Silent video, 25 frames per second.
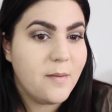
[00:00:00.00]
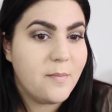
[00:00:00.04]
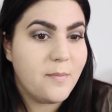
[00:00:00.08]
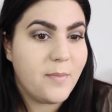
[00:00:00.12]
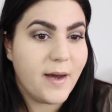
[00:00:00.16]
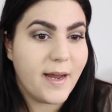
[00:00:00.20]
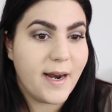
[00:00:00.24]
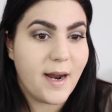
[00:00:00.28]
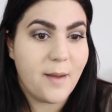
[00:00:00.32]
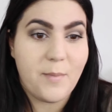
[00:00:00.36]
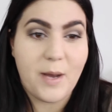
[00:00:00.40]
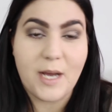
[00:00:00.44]

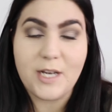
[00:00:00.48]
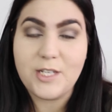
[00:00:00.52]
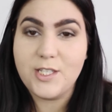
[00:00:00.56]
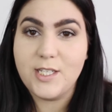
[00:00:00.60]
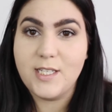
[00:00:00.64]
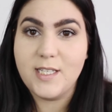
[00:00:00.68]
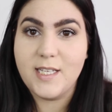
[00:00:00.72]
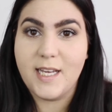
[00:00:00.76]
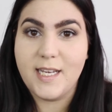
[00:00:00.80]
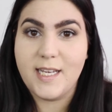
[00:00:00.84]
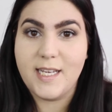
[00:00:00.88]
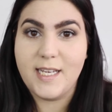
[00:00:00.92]
But I'm
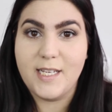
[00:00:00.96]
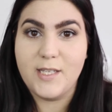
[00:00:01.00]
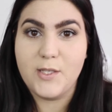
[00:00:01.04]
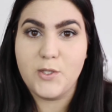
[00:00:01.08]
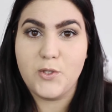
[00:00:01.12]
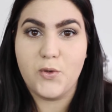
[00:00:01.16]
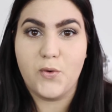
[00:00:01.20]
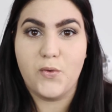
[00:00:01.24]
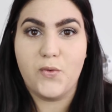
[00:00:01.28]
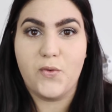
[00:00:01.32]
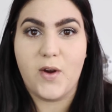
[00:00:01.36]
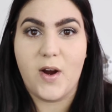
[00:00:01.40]
actually liking it
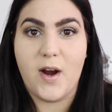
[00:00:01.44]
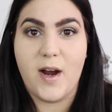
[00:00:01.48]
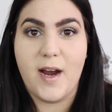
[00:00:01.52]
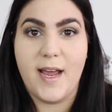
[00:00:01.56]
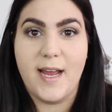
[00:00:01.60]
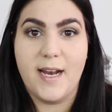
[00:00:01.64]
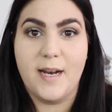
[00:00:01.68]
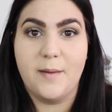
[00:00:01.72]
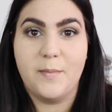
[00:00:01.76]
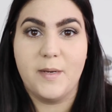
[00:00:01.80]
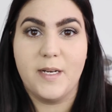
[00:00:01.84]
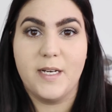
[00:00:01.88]
so far,
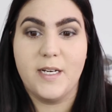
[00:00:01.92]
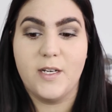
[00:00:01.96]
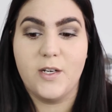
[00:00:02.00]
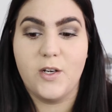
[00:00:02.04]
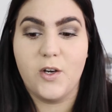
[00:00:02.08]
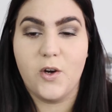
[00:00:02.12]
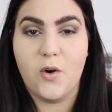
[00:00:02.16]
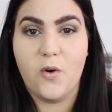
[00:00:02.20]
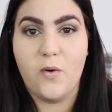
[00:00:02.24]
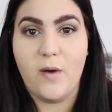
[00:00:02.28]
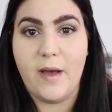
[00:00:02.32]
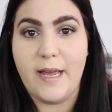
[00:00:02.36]
and I'm gonna
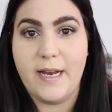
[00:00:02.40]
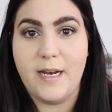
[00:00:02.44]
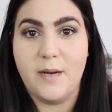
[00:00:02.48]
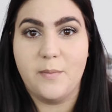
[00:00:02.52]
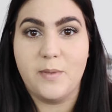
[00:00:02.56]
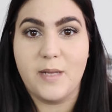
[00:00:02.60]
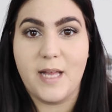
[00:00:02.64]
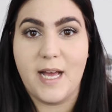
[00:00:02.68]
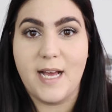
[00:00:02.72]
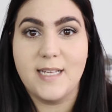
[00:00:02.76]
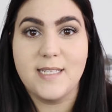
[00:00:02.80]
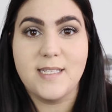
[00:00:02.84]
go and
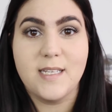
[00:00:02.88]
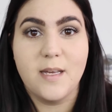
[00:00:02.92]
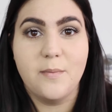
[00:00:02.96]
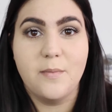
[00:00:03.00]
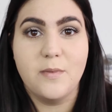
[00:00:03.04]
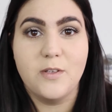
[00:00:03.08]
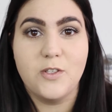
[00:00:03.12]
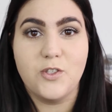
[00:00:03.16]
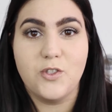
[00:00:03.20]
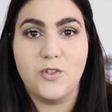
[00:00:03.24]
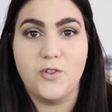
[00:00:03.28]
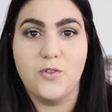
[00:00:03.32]
apply
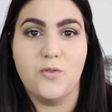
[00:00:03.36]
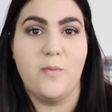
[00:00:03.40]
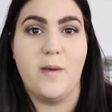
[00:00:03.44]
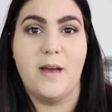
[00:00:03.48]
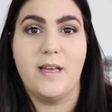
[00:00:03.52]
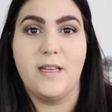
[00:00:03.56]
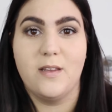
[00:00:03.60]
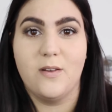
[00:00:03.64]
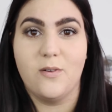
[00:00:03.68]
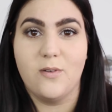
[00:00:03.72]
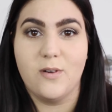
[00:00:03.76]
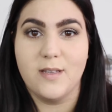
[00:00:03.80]
some to
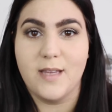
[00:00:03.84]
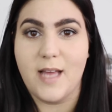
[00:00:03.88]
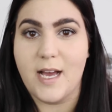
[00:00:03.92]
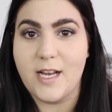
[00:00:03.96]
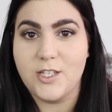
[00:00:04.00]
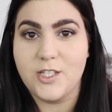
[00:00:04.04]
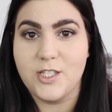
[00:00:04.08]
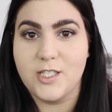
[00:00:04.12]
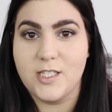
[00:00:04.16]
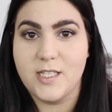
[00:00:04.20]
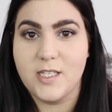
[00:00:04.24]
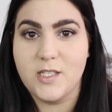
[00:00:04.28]
my lower
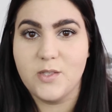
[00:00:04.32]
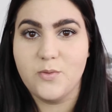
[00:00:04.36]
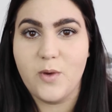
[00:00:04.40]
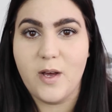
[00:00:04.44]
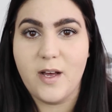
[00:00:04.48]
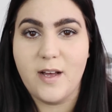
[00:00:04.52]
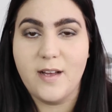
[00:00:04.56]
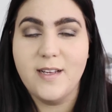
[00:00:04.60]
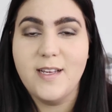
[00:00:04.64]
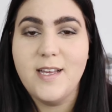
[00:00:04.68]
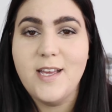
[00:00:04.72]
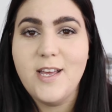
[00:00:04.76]
lashes as
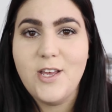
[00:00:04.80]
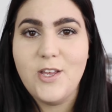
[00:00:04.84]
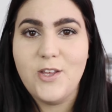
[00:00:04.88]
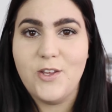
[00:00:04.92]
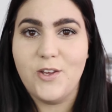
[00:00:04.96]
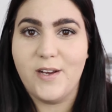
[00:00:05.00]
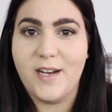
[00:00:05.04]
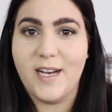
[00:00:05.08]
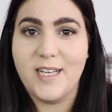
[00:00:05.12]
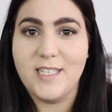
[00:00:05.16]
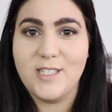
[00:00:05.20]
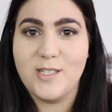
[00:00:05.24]
well.
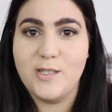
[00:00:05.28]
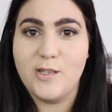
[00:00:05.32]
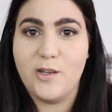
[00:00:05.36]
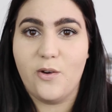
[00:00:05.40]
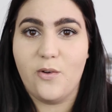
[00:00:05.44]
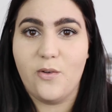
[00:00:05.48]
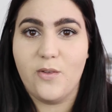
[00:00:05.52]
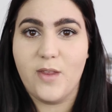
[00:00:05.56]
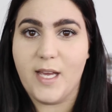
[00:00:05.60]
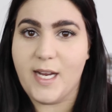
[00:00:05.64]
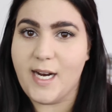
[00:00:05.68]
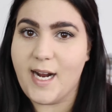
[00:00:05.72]
You guys
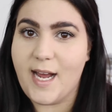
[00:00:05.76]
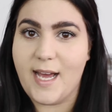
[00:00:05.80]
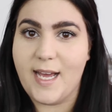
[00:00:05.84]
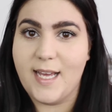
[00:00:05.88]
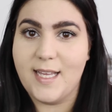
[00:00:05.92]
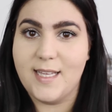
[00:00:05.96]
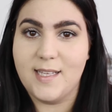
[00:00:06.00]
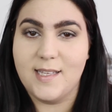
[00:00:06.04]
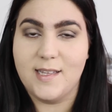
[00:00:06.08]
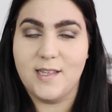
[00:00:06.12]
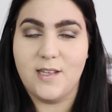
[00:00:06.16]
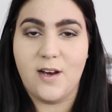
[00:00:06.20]
know that
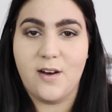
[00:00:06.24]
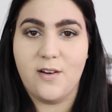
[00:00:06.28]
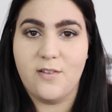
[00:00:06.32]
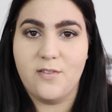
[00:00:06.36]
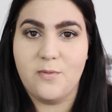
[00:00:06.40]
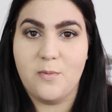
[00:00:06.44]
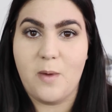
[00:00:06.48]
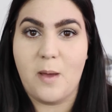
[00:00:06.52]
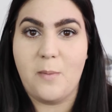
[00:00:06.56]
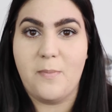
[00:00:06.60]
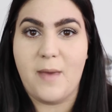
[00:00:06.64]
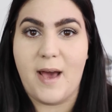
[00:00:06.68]
I
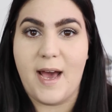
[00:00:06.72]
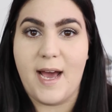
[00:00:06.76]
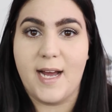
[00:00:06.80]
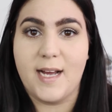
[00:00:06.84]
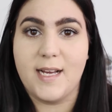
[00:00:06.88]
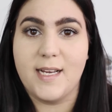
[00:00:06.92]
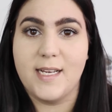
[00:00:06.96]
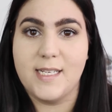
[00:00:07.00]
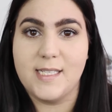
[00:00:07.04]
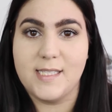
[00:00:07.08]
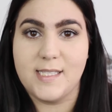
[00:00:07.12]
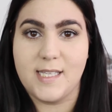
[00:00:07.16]
love my
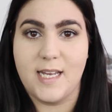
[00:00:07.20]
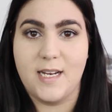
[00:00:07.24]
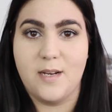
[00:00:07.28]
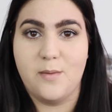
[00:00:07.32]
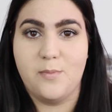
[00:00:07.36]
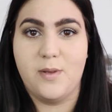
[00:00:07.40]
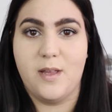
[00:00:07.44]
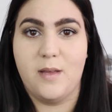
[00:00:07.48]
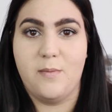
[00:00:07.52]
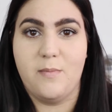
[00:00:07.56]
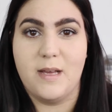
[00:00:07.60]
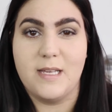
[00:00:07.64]
MAC
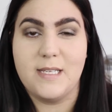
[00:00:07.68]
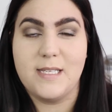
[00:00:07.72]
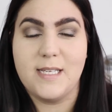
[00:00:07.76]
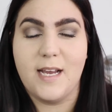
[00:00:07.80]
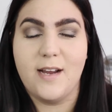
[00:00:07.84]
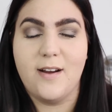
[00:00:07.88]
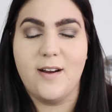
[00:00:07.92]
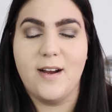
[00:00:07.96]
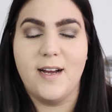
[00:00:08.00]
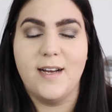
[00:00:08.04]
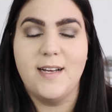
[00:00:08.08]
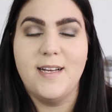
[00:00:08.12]
Extended Play
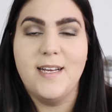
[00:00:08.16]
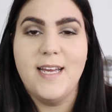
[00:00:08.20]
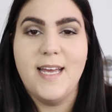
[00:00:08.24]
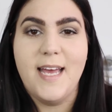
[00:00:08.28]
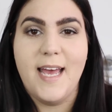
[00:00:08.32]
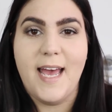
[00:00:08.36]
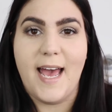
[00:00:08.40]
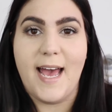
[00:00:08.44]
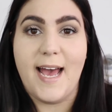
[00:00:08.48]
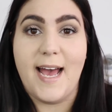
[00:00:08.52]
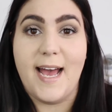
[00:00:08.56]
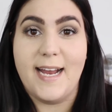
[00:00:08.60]
Mascara,
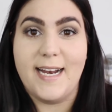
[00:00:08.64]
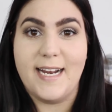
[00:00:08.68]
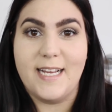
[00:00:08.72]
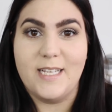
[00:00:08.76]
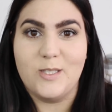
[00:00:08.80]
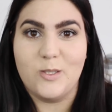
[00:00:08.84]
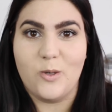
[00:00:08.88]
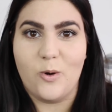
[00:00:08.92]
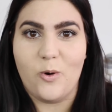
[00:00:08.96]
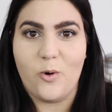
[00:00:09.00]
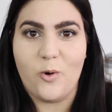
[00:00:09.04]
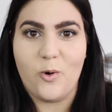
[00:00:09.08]
and I
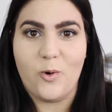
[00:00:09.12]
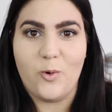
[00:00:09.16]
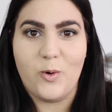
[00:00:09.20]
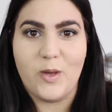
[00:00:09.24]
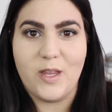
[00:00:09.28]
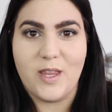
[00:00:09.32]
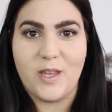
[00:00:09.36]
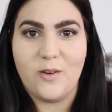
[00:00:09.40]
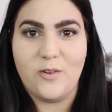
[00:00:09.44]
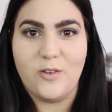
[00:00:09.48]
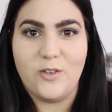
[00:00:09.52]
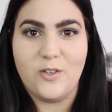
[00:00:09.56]
don't go
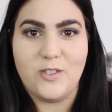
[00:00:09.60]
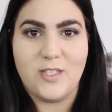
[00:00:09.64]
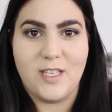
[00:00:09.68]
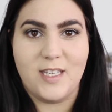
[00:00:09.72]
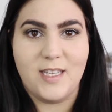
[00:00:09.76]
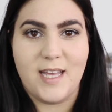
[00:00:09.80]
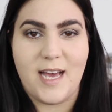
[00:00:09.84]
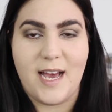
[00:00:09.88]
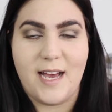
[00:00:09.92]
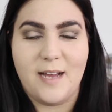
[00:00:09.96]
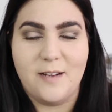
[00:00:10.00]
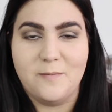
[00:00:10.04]
without
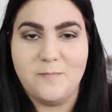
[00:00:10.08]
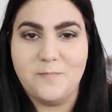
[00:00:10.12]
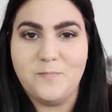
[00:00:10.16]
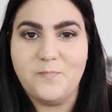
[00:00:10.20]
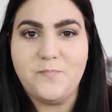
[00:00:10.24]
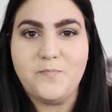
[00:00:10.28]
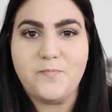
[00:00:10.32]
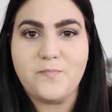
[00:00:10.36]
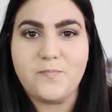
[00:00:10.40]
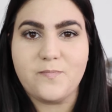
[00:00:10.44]
using that.